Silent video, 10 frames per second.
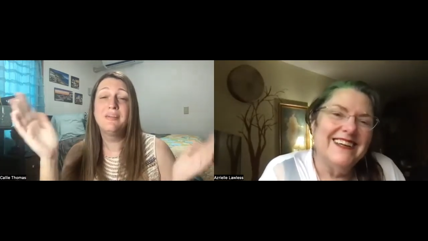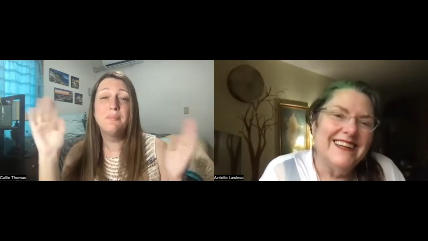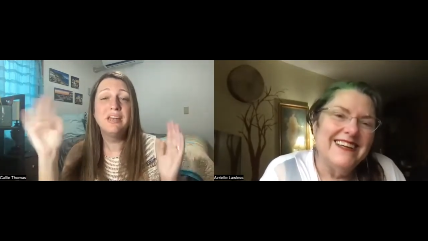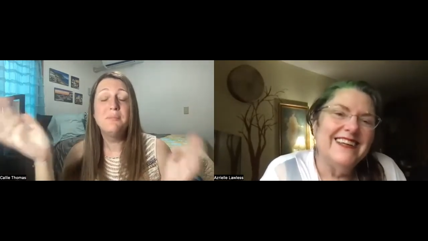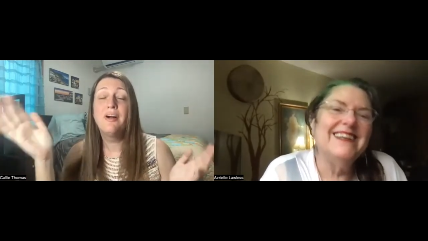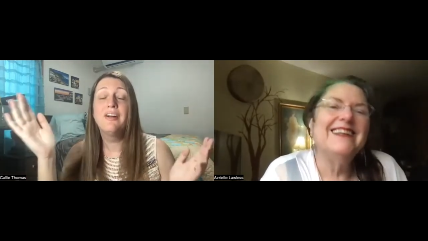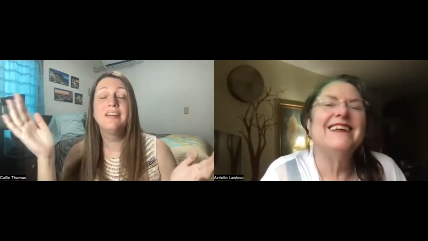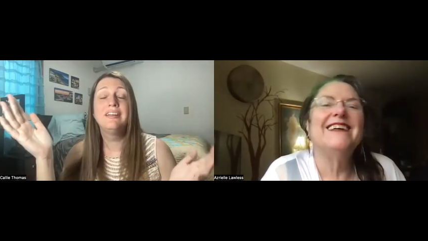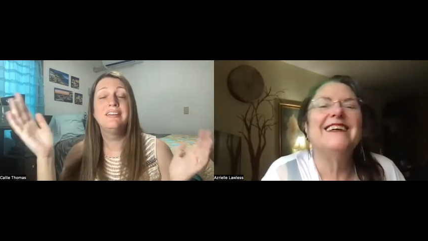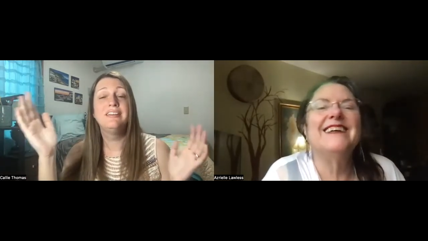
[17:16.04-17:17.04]
Speaker 1: the money
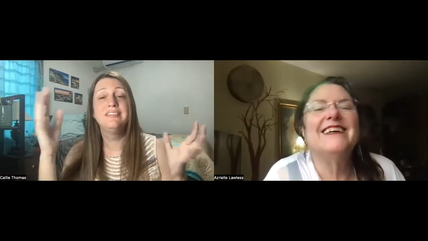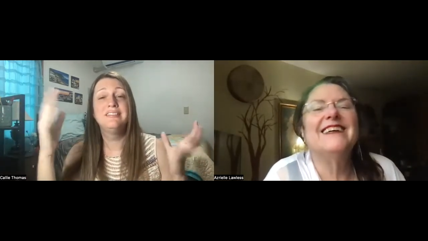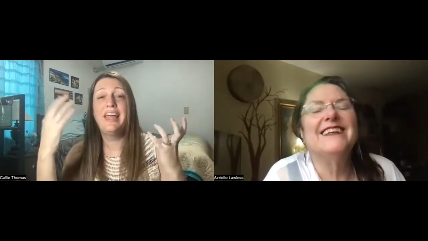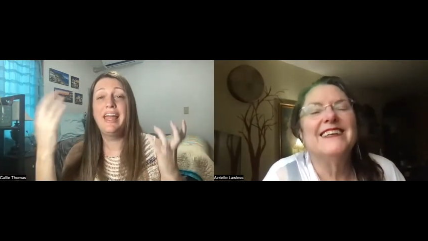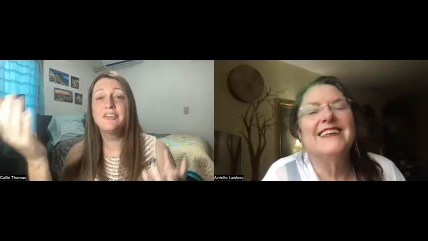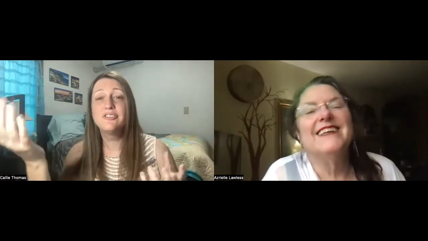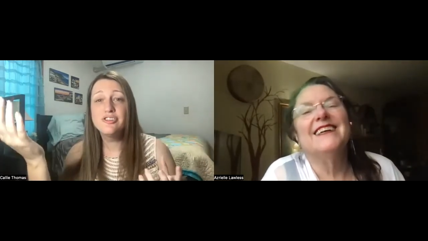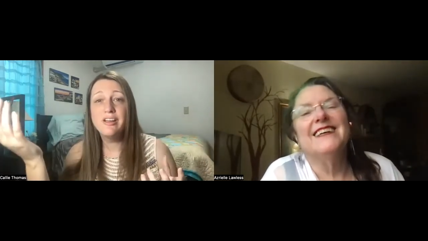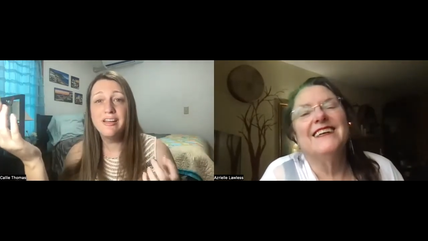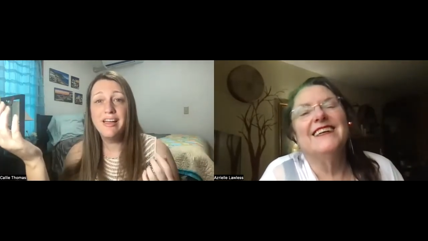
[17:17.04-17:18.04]
part is
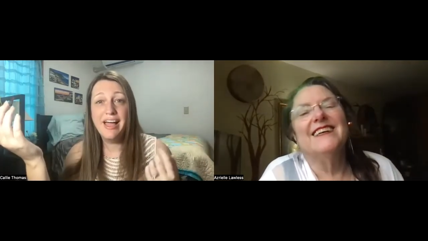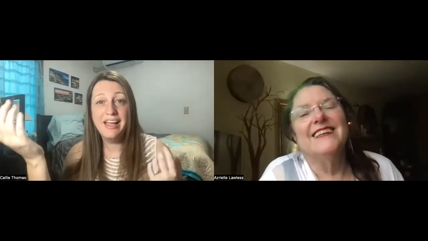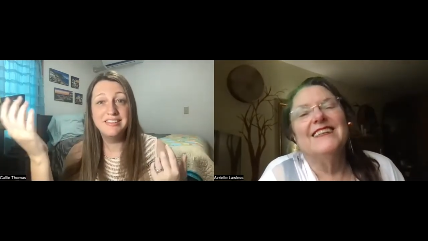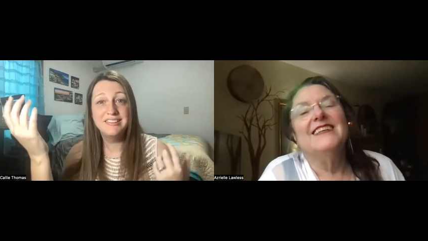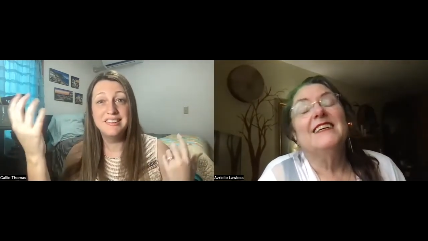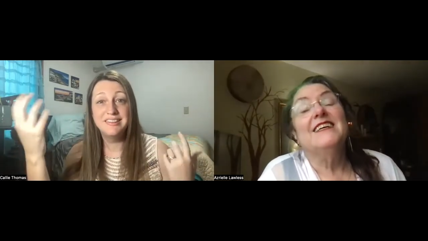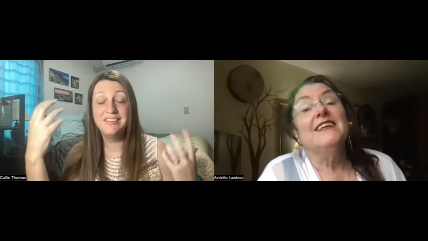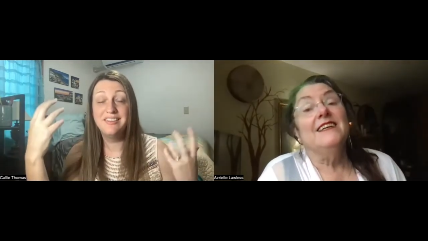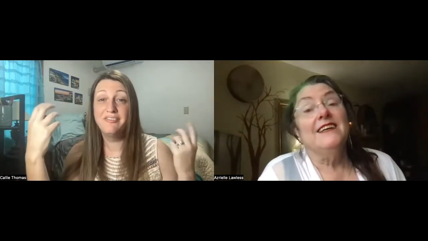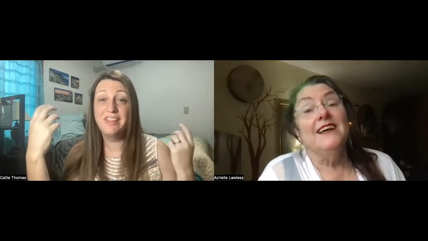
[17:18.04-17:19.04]
extra i just
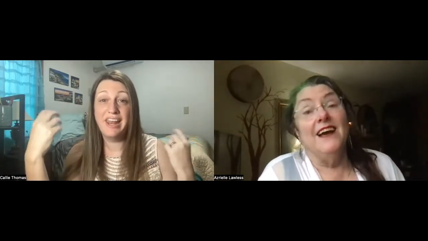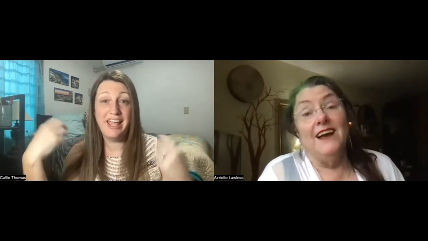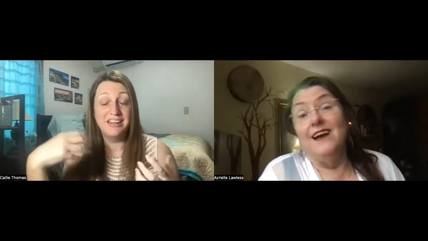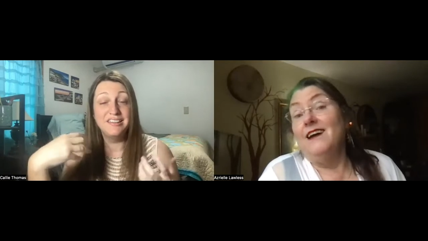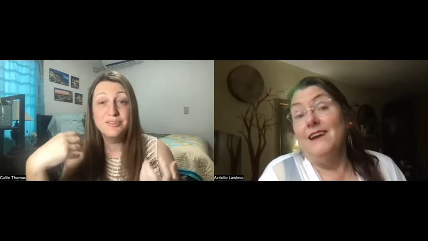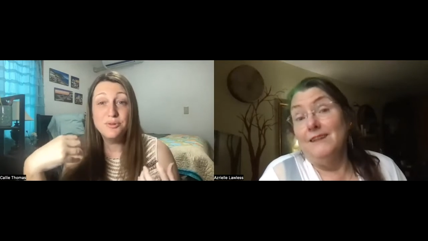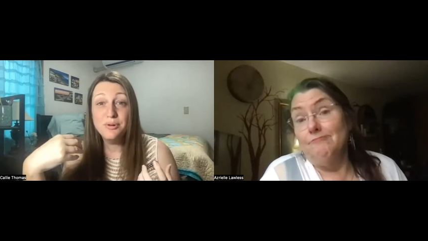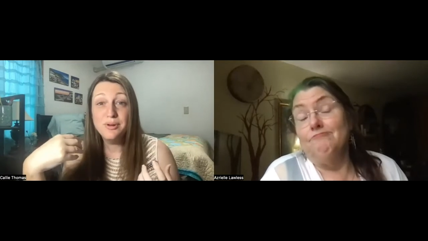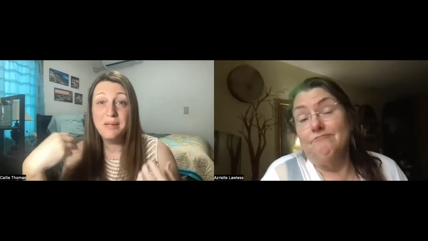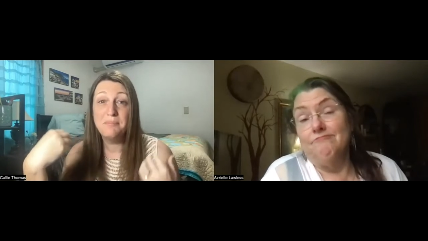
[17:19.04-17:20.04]
love that I had a
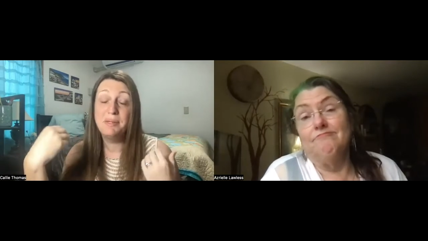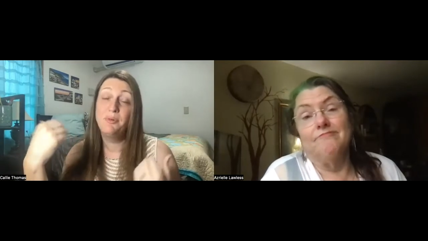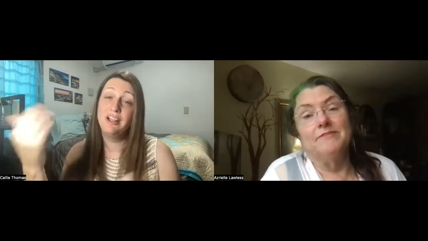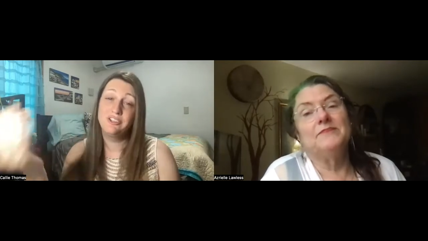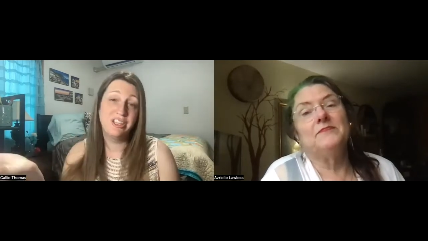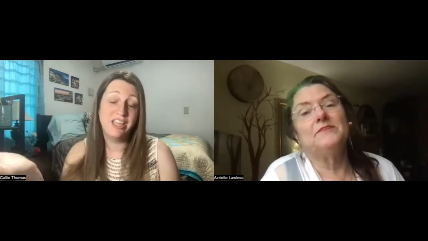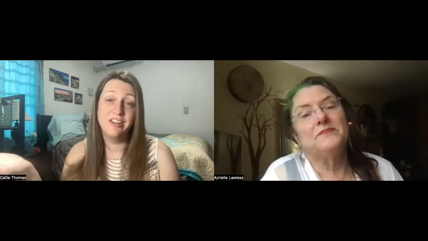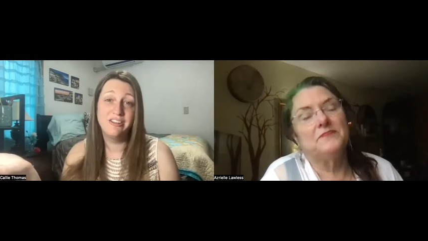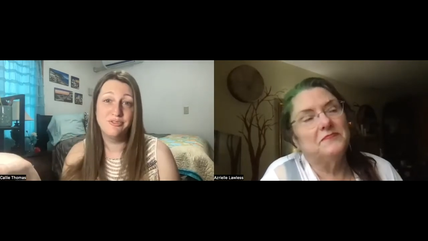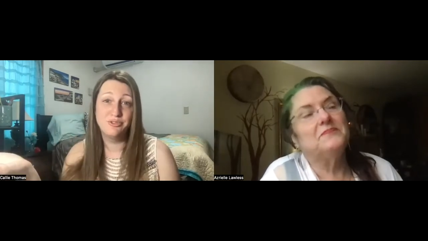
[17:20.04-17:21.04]
story and people actually
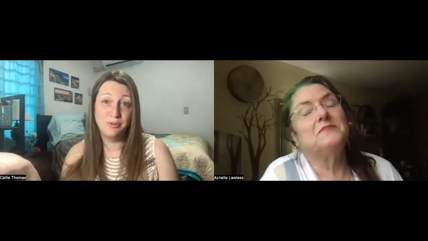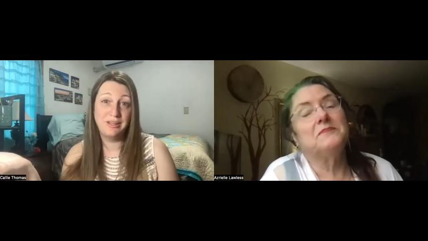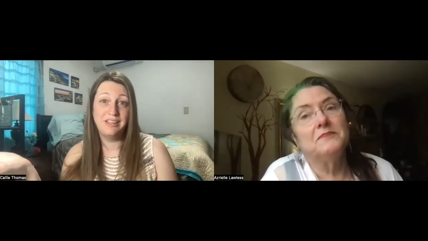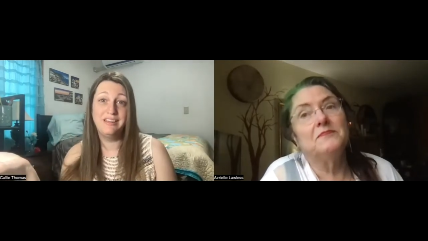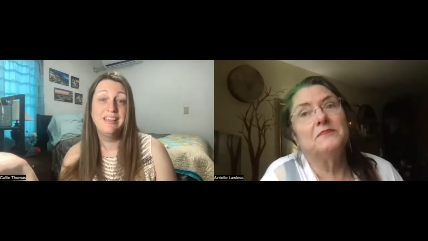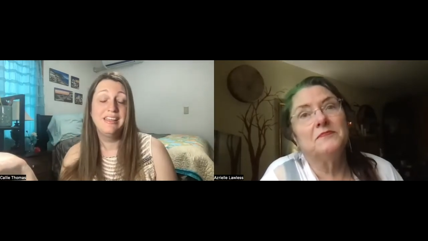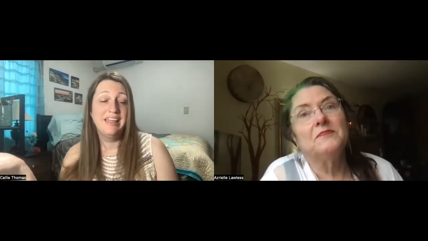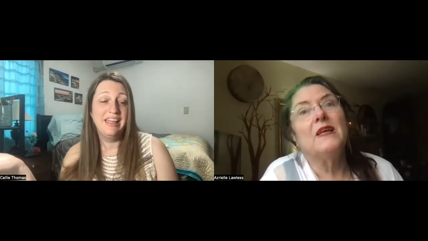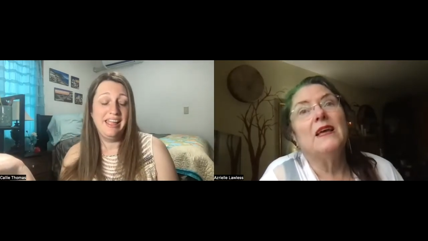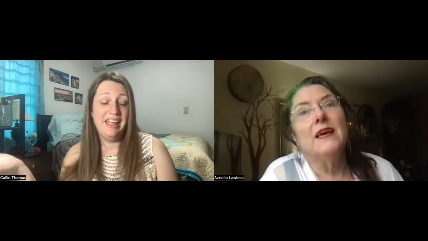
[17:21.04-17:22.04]
care enough to read it
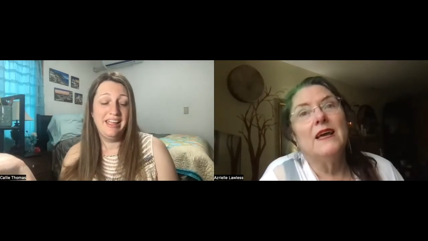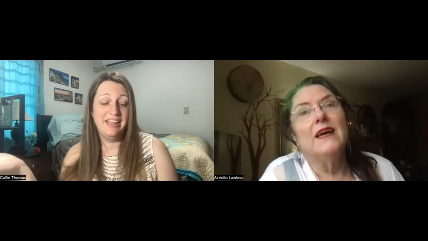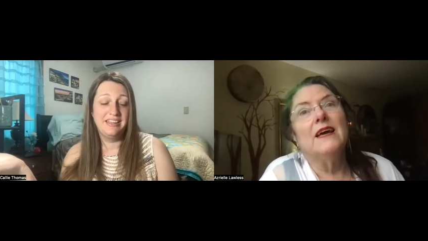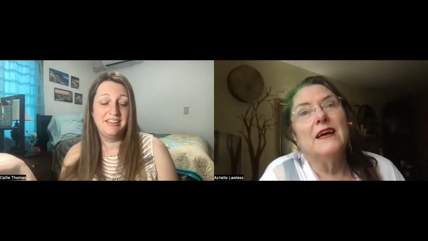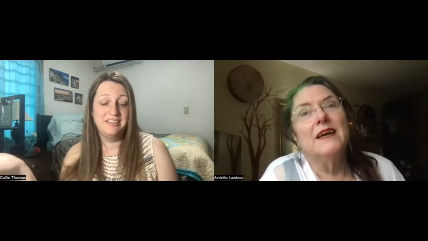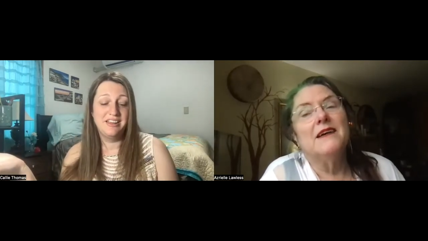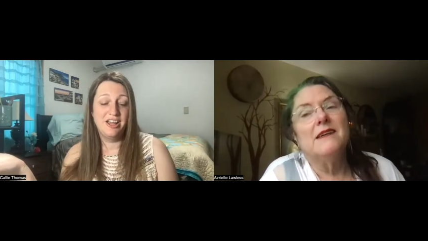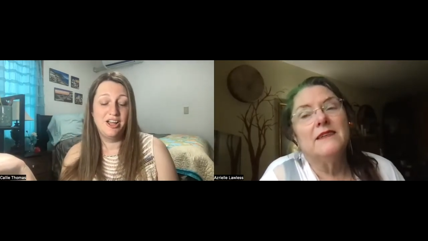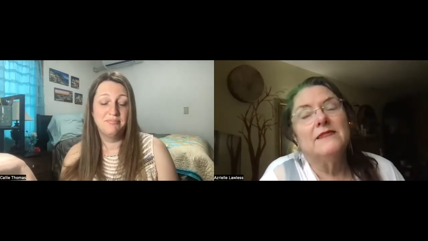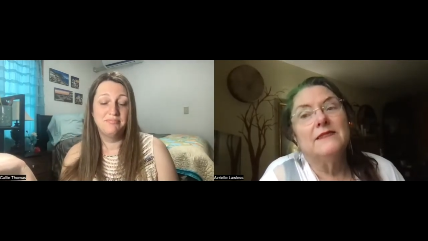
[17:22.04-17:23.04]
and
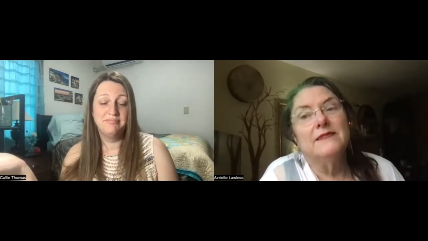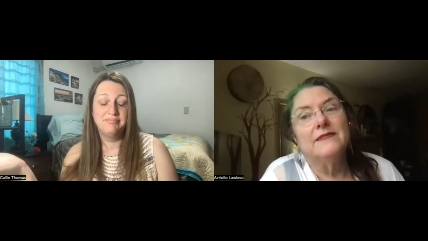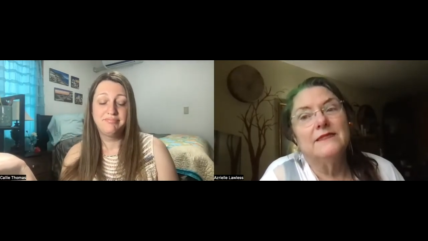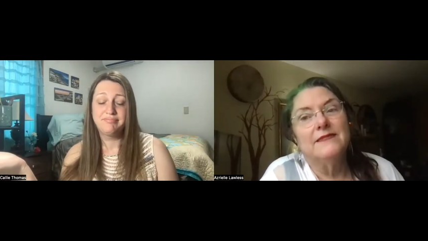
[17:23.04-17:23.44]
um,